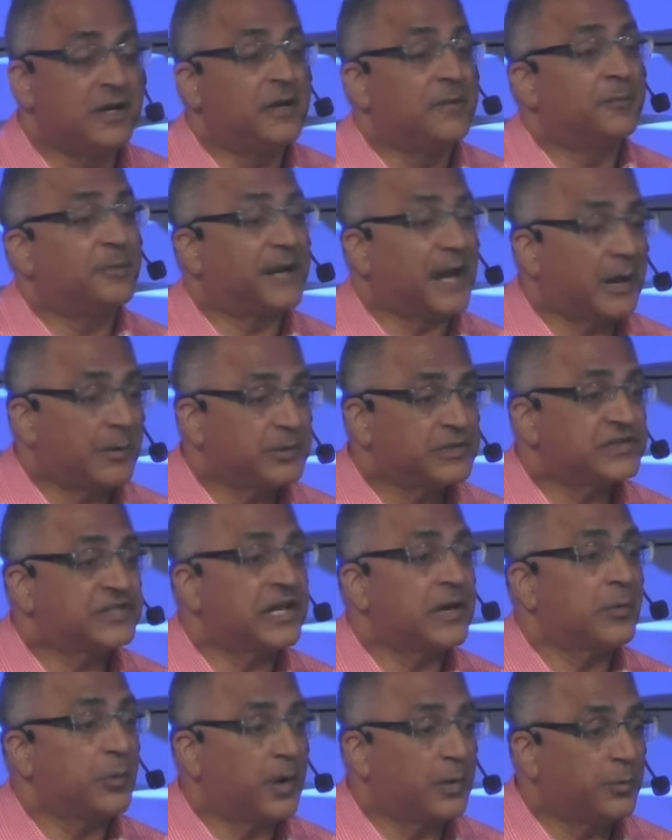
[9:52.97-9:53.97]
But I would say
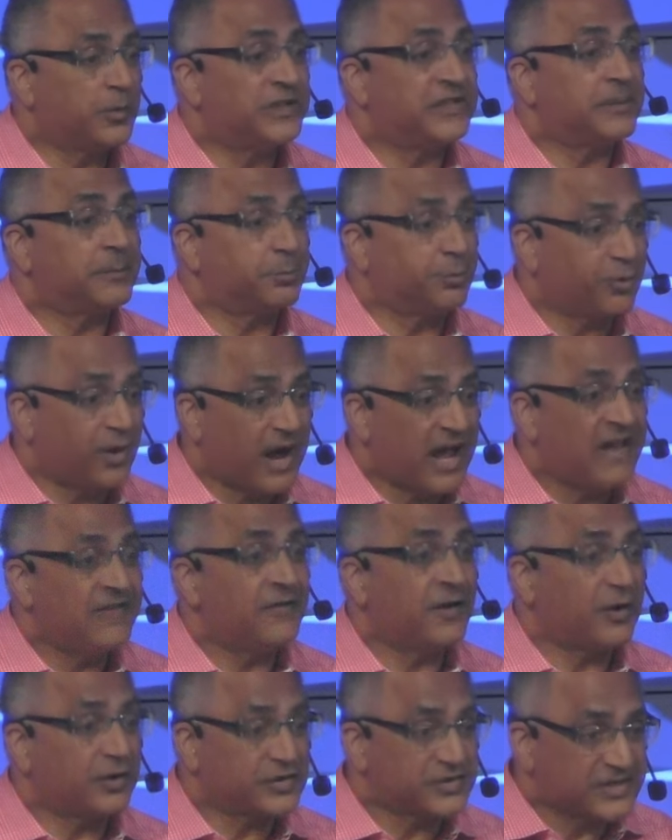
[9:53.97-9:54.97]
when we deprive
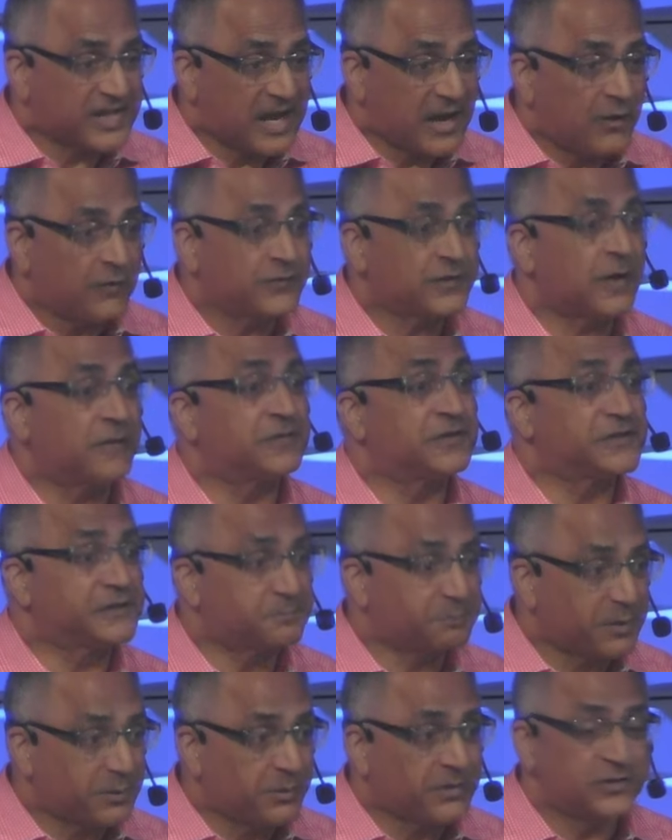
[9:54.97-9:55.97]
ourselves of
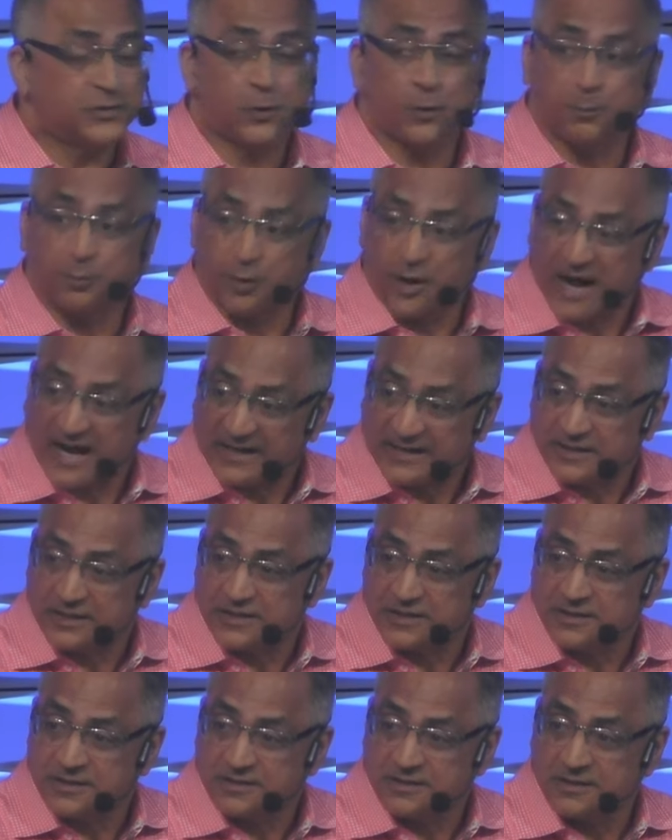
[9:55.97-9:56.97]
spiritual
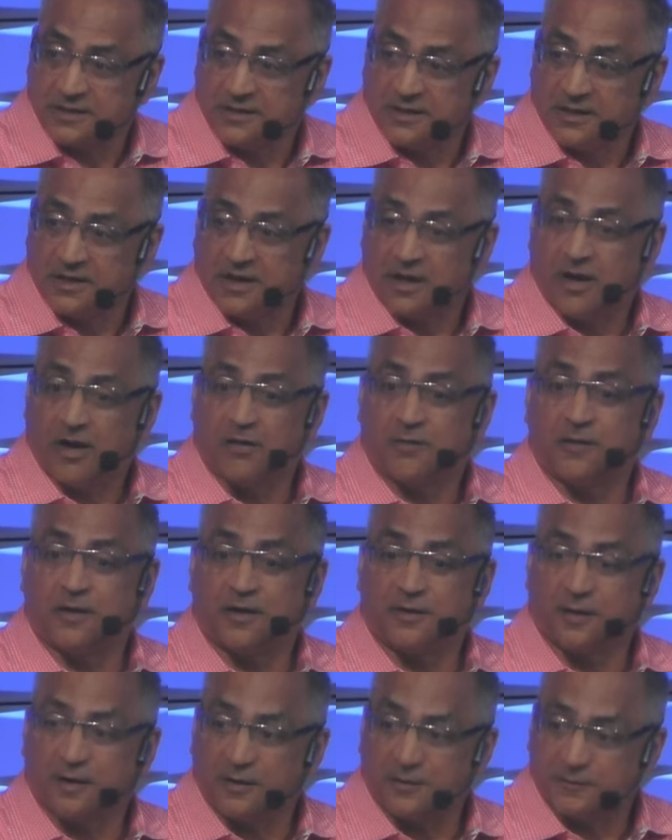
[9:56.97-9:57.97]
practice, of,
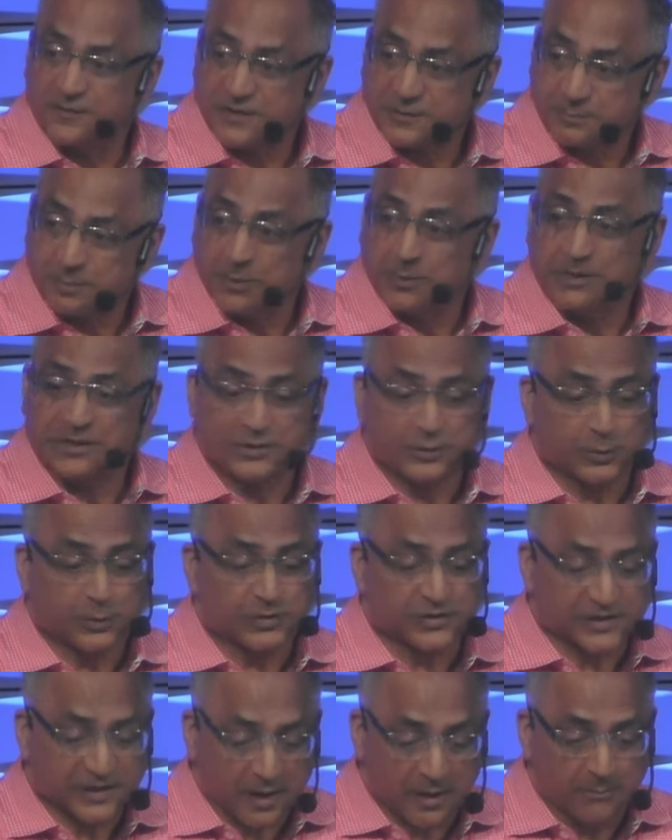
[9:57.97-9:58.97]
of, of spiritual
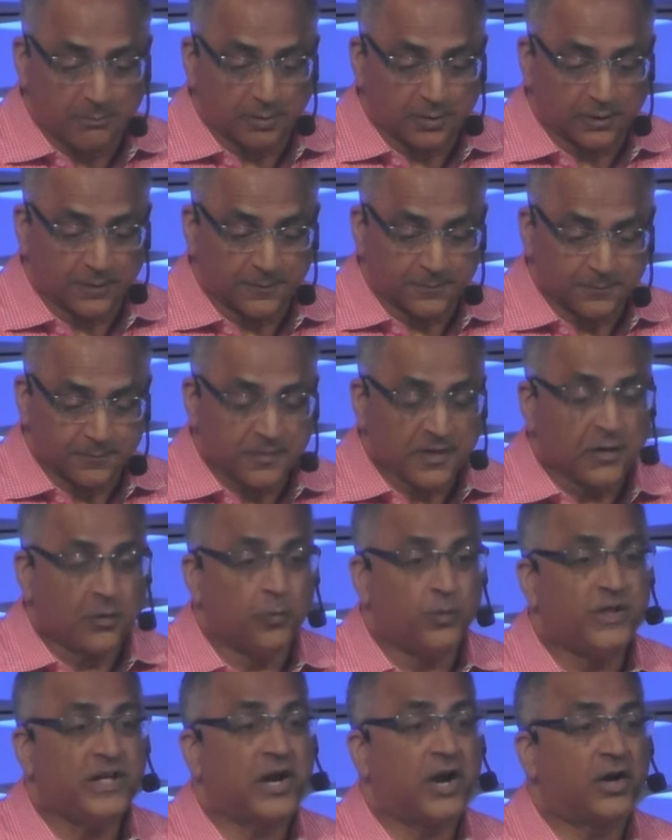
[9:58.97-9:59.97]
slumber,
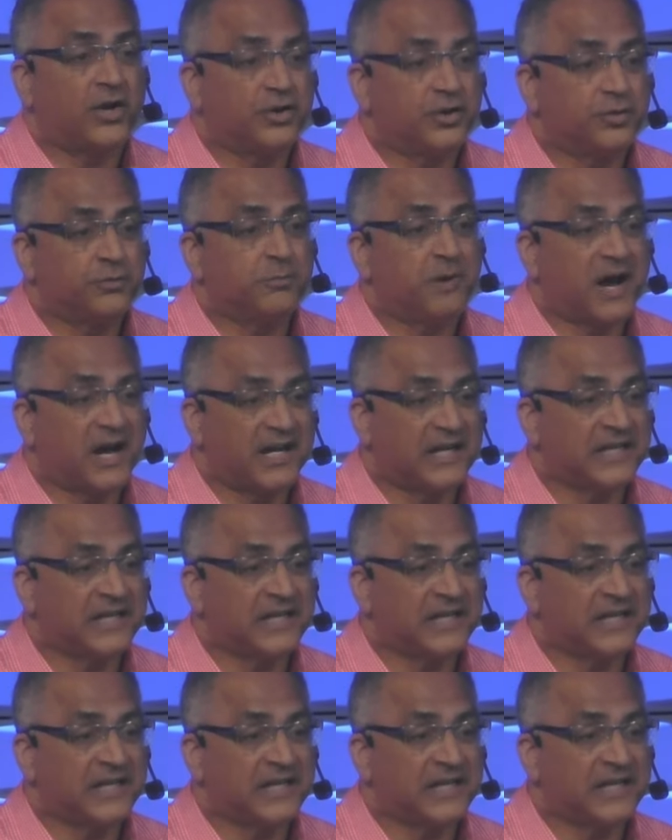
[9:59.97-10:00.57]
we undermine